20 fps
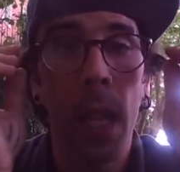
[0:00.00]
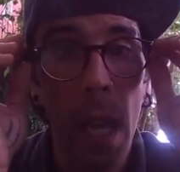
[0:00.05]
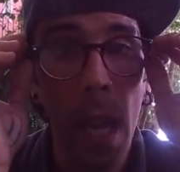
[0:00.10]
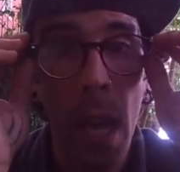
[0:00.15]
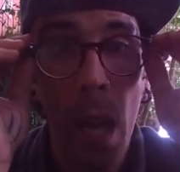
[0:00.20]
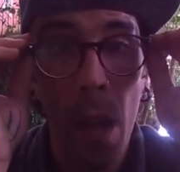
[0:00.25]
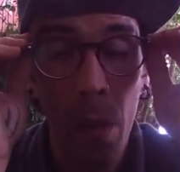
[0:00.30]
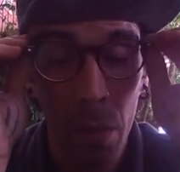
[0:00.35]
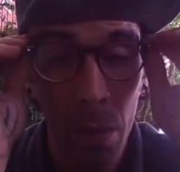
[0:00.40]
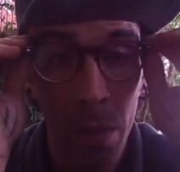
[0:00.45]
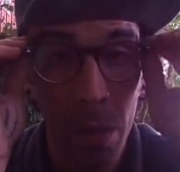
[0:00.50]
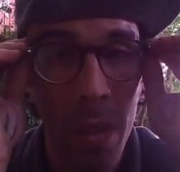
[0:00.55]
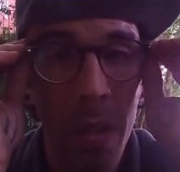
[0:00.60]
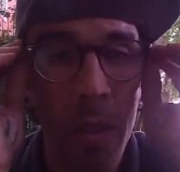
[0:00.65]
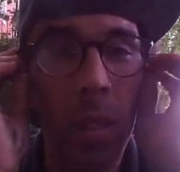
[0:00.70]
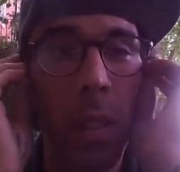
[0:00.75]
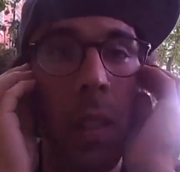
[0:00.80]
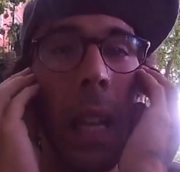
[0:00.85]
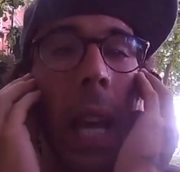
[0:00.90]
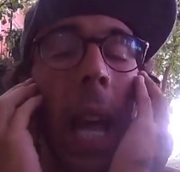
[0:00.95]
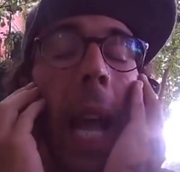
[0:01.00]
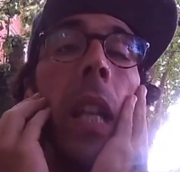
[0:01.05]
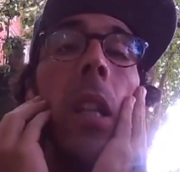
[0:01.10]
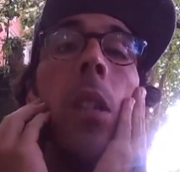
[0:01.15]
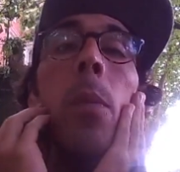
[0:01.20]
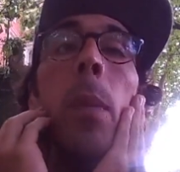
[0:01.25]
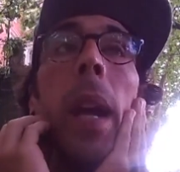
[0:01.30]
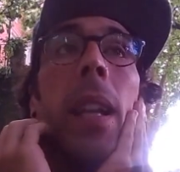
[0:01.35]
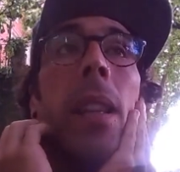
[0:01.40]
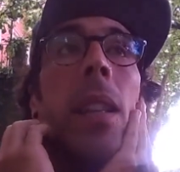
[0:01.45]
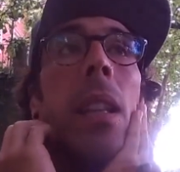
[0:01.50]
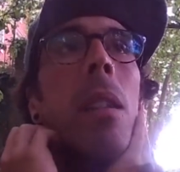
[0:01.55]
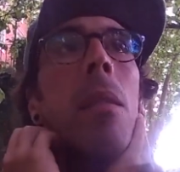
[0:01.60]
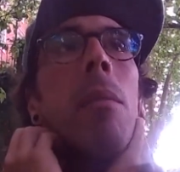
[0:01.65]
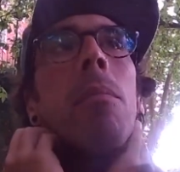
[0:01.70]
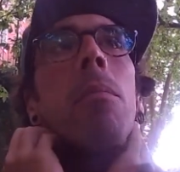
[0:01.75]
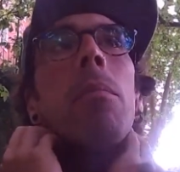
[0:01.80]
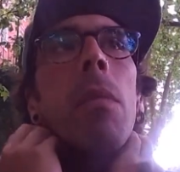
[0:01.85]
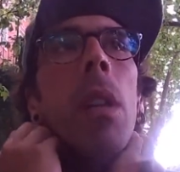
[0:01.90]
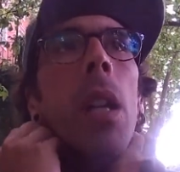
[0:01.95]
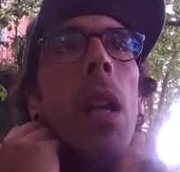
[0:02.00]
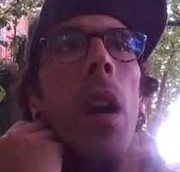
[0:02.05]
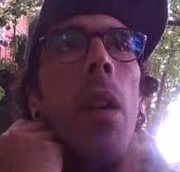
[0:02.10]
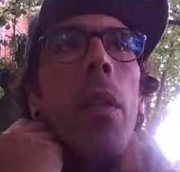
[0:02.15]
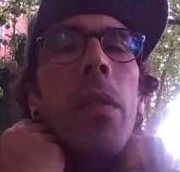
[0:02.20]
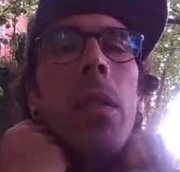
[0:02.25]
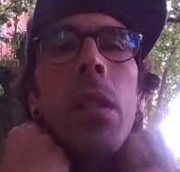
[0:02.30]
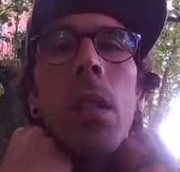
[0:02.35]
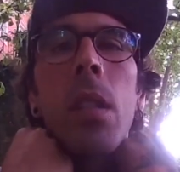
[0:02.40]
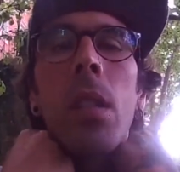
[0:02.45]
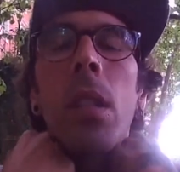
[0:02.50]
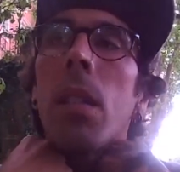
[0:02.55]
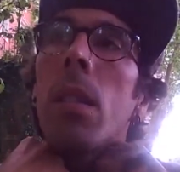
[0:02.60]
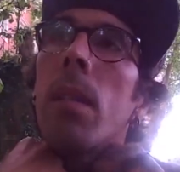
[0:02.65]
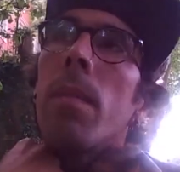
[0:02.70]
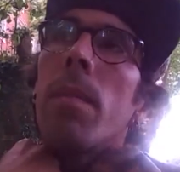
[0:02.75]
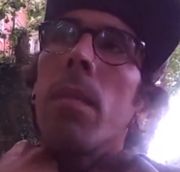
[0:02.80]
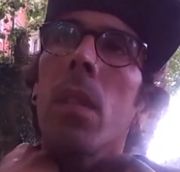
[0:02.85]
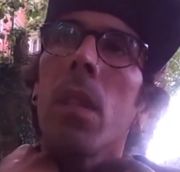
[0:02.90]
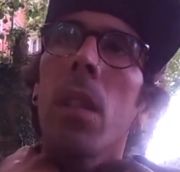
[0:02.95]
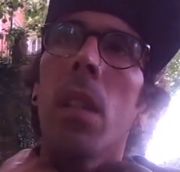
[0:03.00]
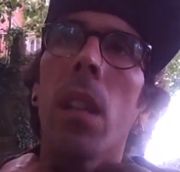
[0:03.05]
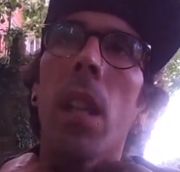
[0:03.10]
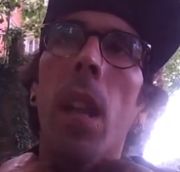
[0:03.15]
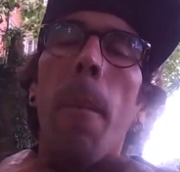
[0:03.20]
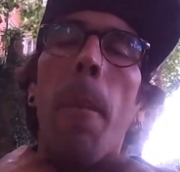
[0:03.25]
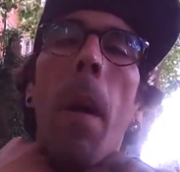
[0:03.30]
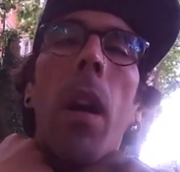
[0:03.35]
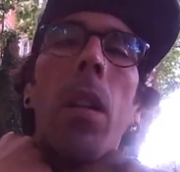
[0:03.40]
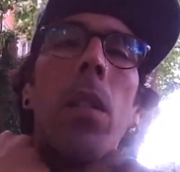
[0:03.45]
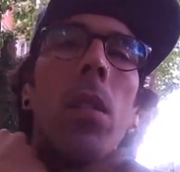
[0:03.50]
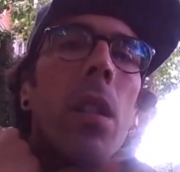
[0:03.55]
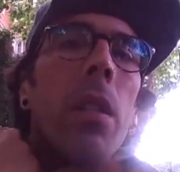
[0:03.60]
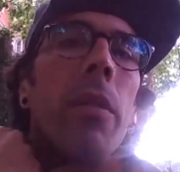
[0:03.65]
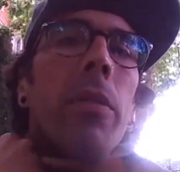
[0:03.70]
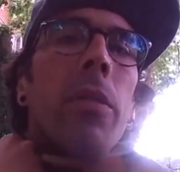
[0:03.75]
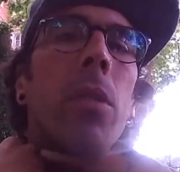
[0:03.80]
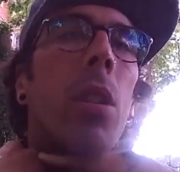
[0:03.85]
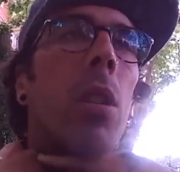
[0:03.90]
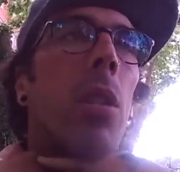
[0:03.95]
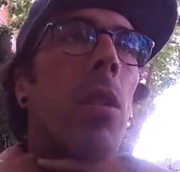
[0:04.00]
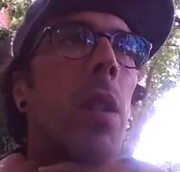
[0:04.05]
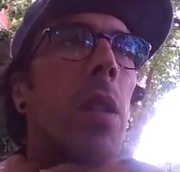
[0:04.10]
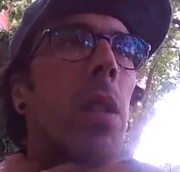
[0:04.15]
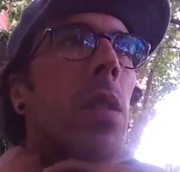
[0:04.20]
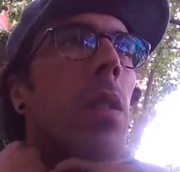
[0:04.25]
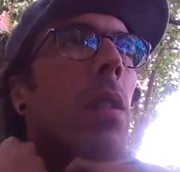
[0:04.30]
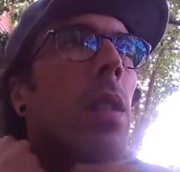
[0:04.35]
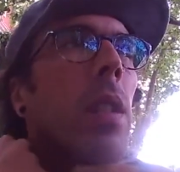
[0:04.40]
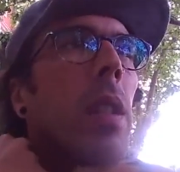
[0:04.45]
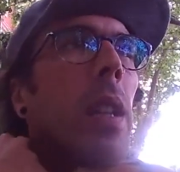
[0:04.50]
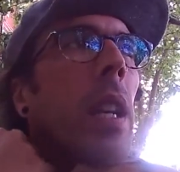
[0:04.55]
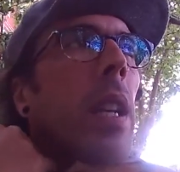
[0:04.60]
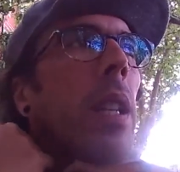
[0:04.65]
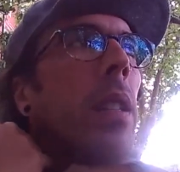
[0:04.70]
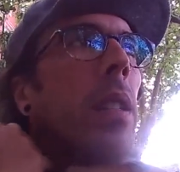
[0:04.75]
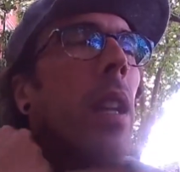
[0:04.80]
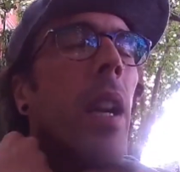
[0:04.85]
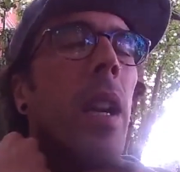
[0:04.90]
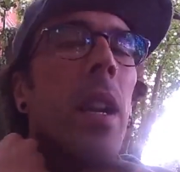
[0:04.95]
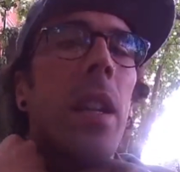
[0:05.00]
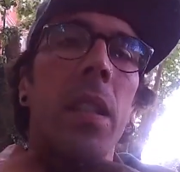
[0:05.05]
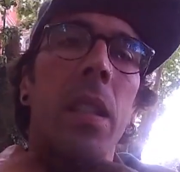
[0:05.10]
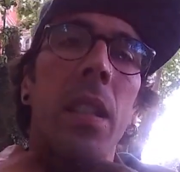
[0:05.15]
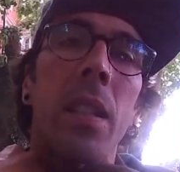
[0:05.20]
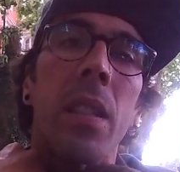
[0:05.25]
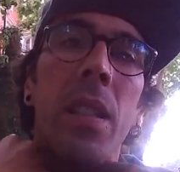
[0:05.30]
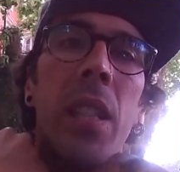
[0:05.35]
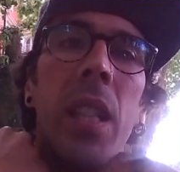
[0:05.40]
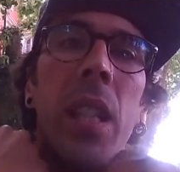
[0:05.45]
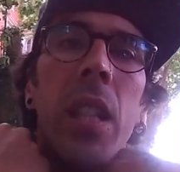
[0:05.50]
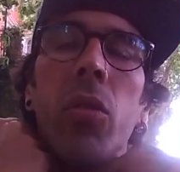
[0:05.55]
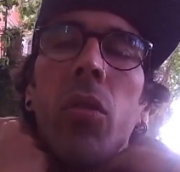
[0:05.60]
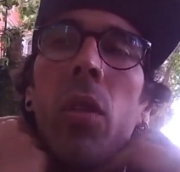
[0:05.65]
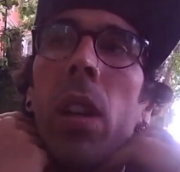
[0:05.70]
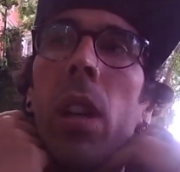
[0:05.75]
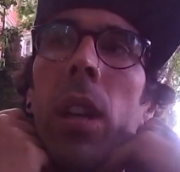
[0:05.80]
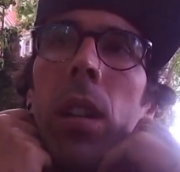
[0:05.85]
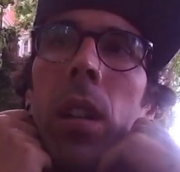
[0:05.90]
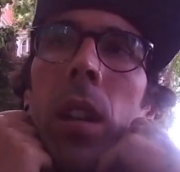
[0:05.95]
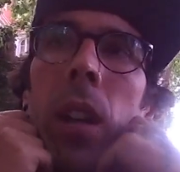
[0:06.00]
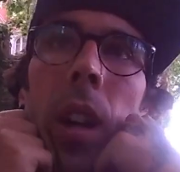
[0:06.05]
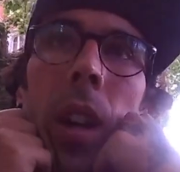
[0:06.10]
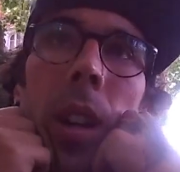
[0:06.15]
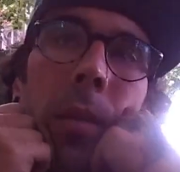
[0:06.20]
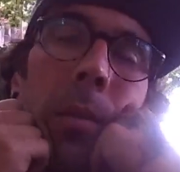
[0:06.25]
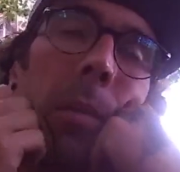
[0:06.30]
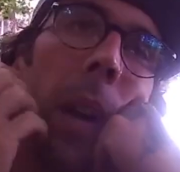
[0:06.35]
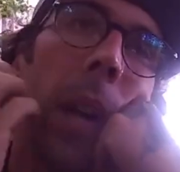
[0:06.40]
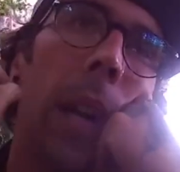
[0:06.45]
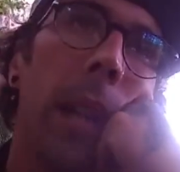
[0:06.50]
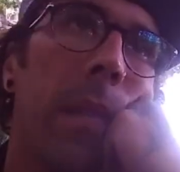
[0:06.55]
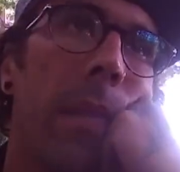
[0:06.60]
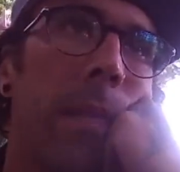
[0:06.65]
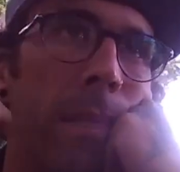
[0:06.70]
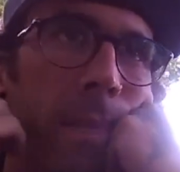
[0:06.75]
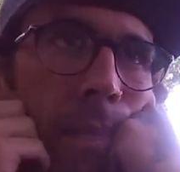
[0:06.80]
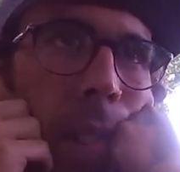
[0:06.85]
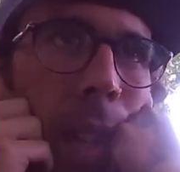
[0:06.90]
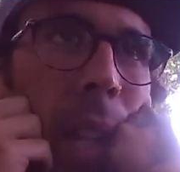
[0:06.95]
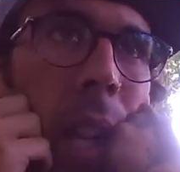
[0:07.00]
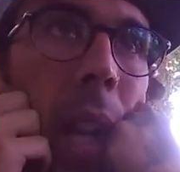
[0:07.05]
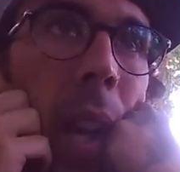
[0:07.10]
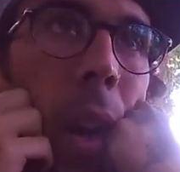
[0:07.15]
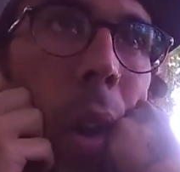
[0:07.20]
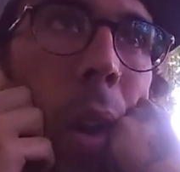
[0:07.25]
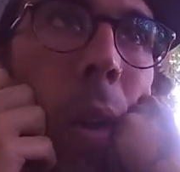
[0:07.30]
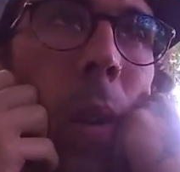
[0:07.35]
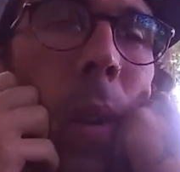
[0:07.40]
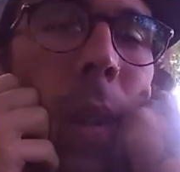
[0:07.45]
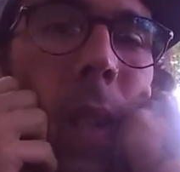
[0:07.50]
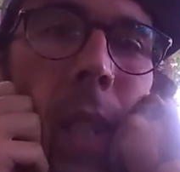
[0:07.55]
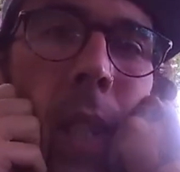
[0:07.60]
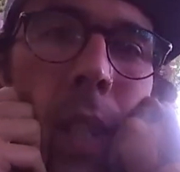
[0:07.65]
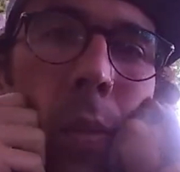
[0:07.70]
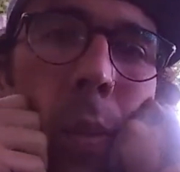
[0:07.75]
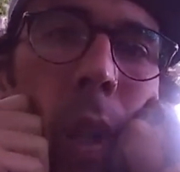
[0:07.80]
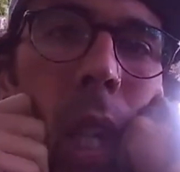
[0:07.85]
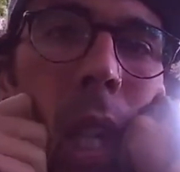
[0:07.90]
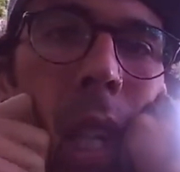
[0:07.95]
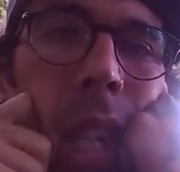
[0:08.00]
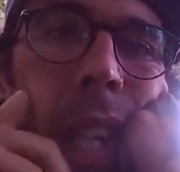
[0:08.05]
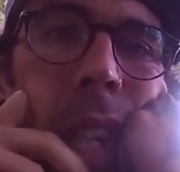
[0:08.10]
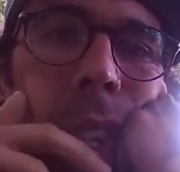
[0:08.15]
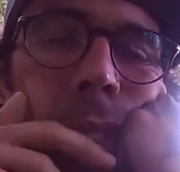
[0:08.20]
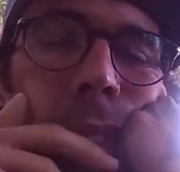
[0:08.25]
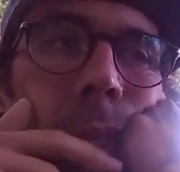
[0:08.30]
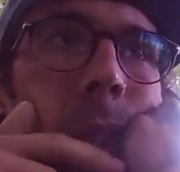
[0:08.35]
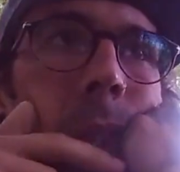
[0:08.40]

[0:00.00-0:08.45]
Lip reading: I was expecting because the amount of tourists there is in Sintra, but hey ho, is what it is.